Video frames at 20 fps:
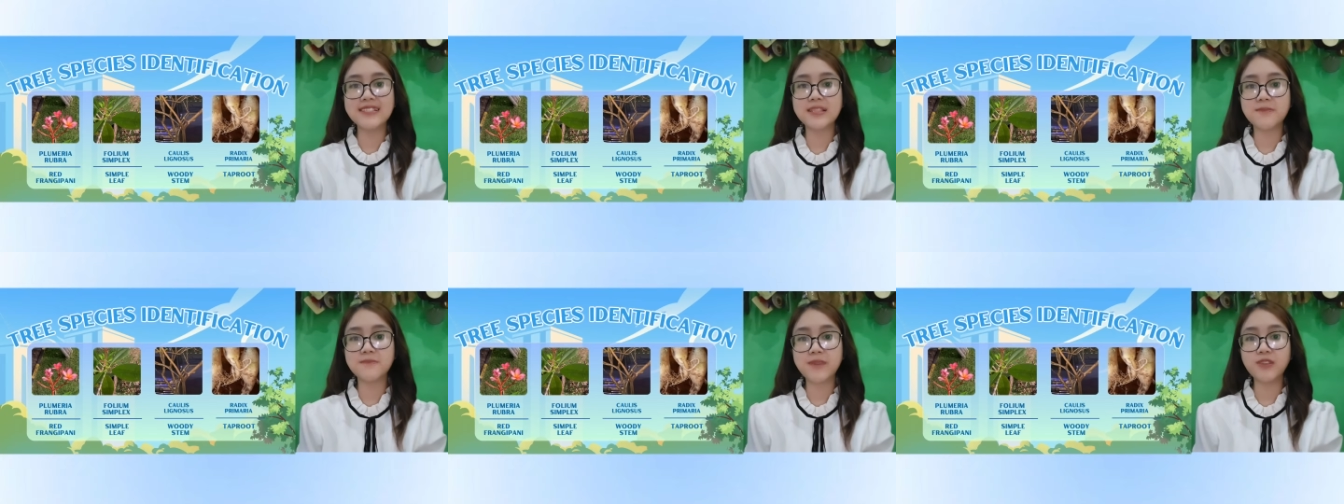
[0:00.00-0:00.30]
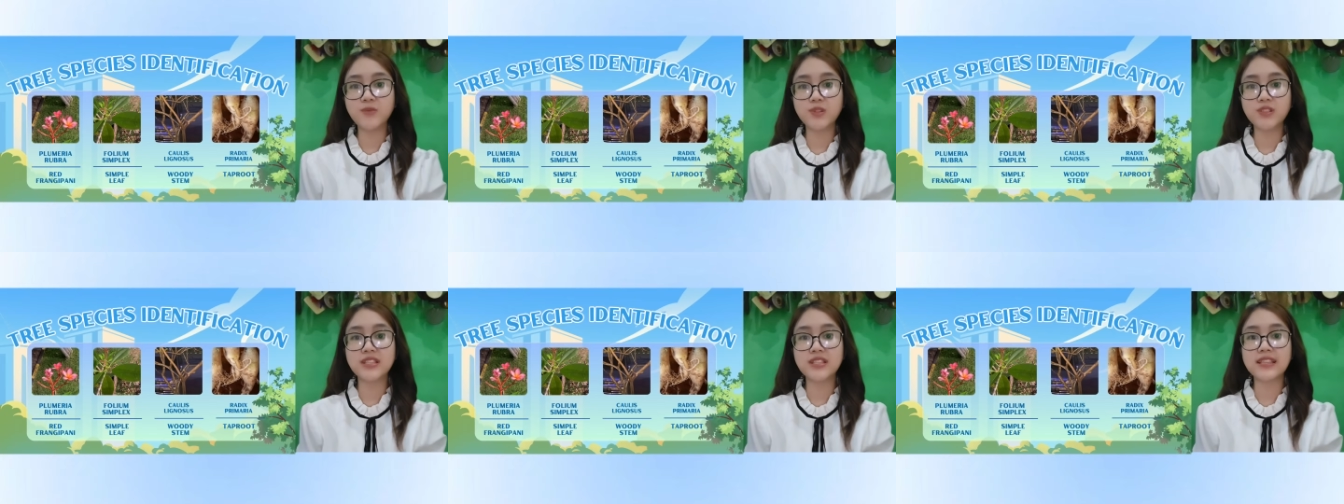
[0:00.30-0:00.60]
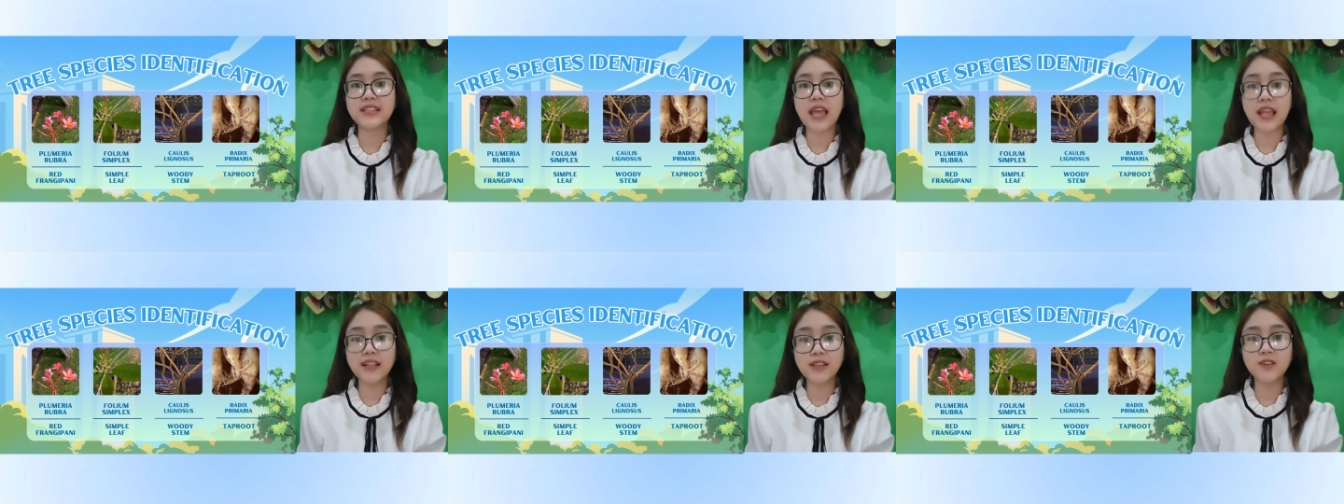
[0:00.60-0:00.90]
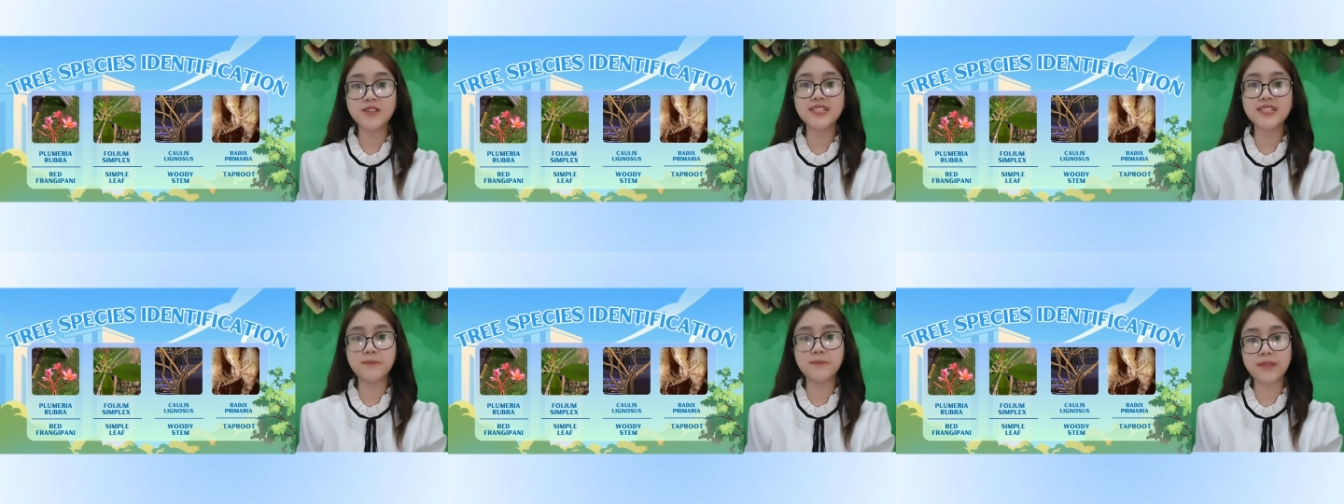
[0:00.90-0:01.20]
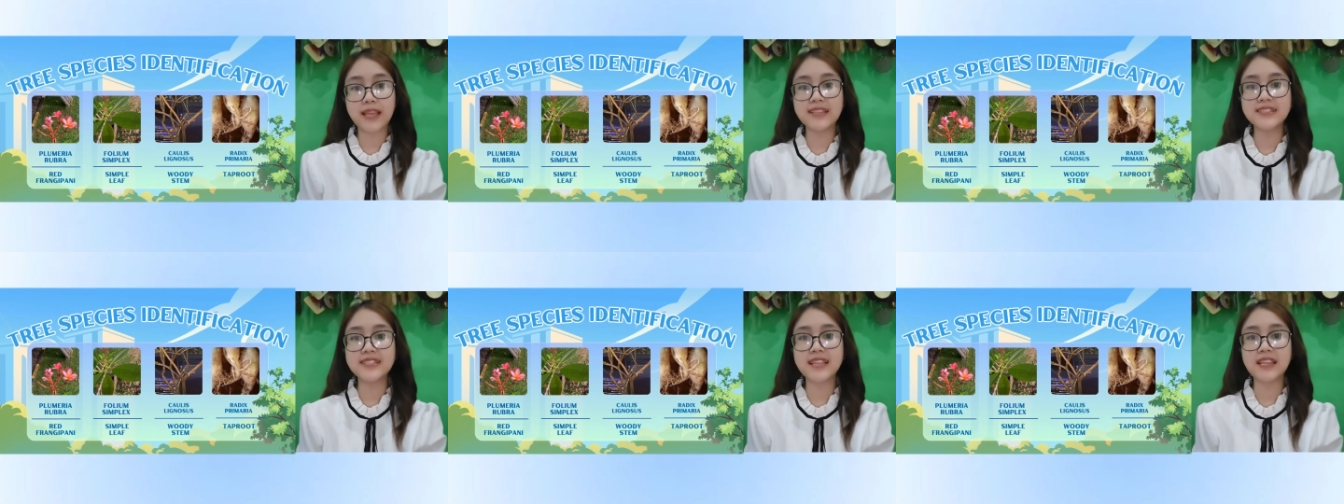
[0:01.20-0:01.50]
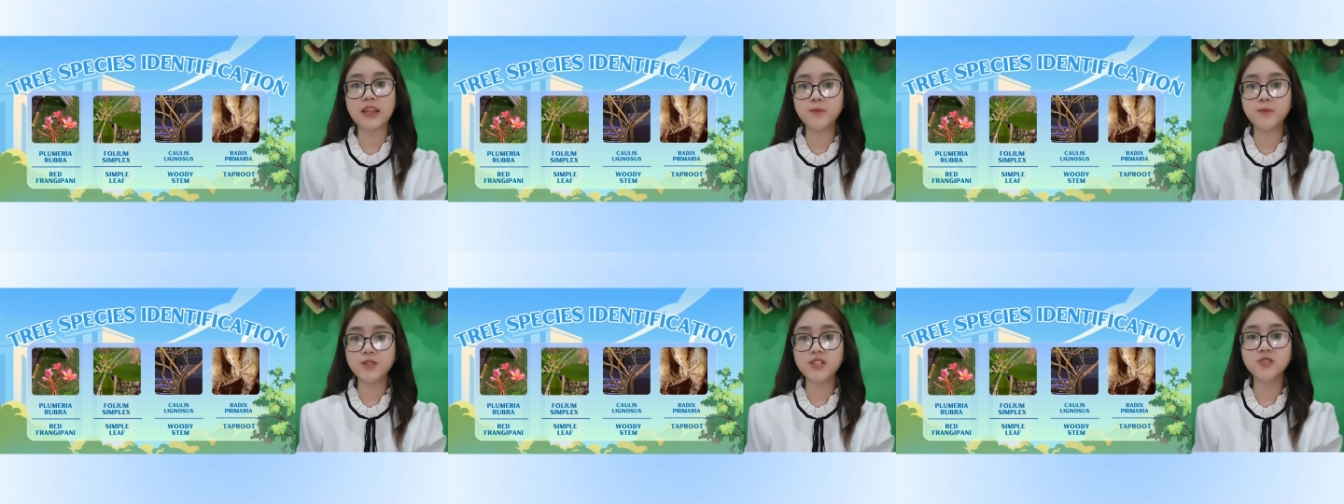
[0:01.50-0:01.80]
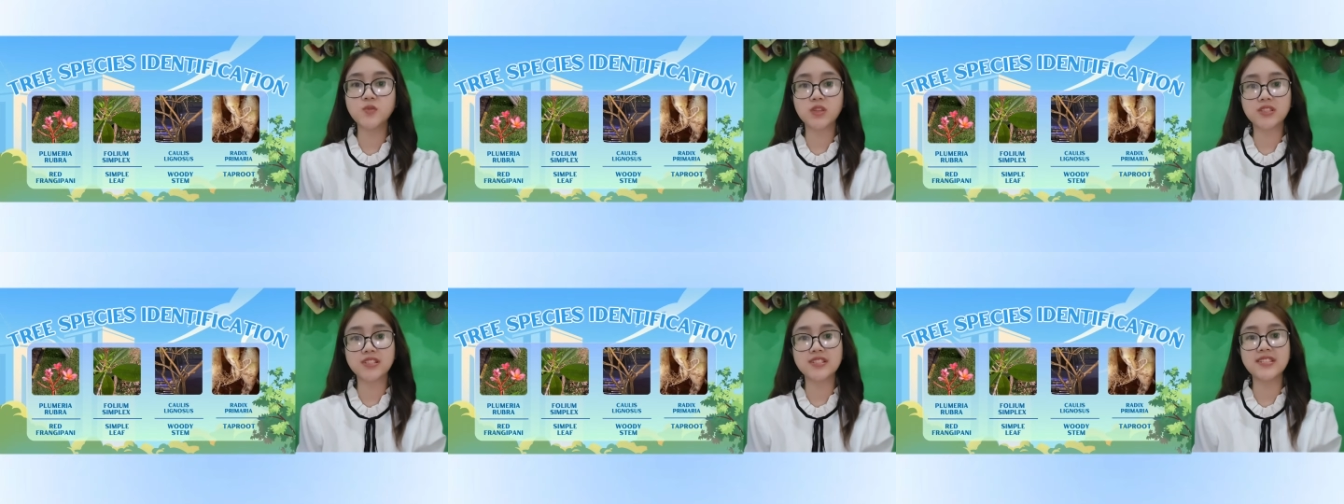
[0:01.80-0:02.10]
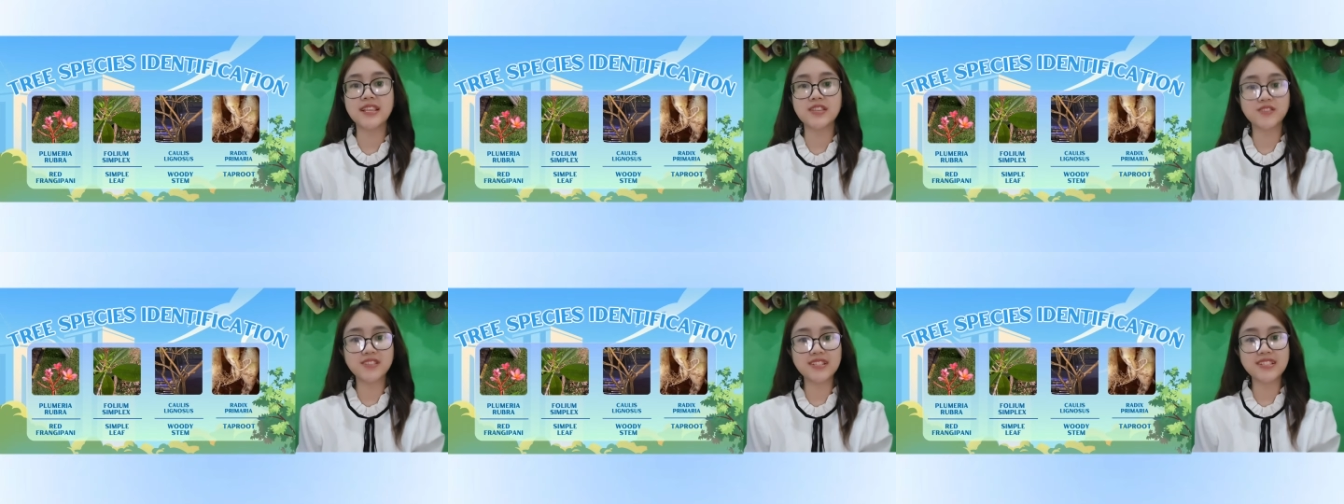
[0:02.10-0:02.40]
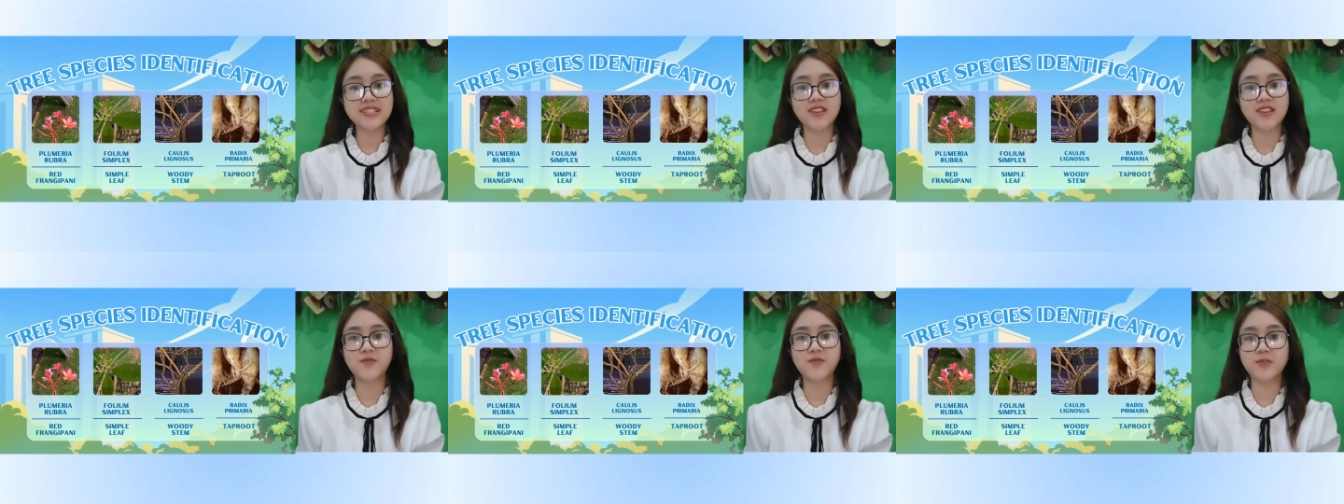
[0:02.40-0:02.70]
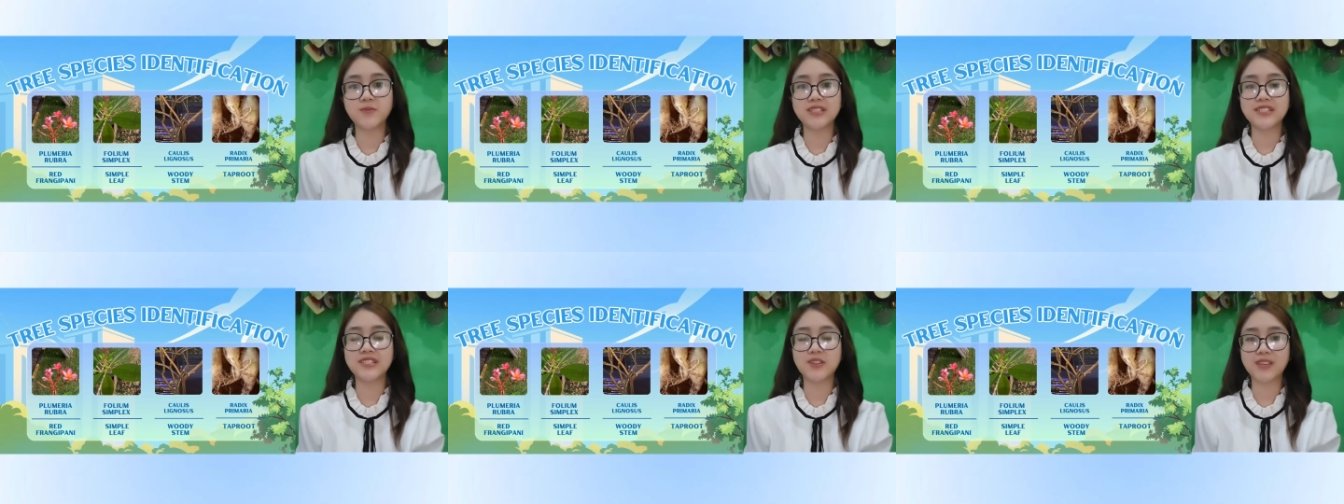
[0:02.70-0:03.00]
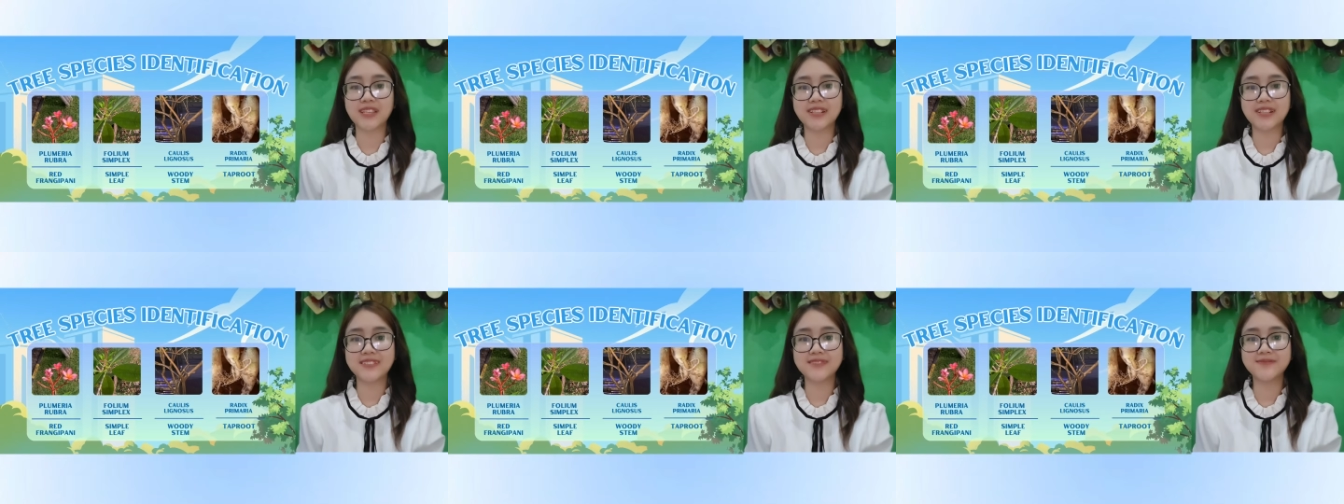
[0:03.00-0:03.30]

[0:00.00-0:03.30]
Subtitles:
is the main root that anchors the plants and absorbs water and nutrition from the soil.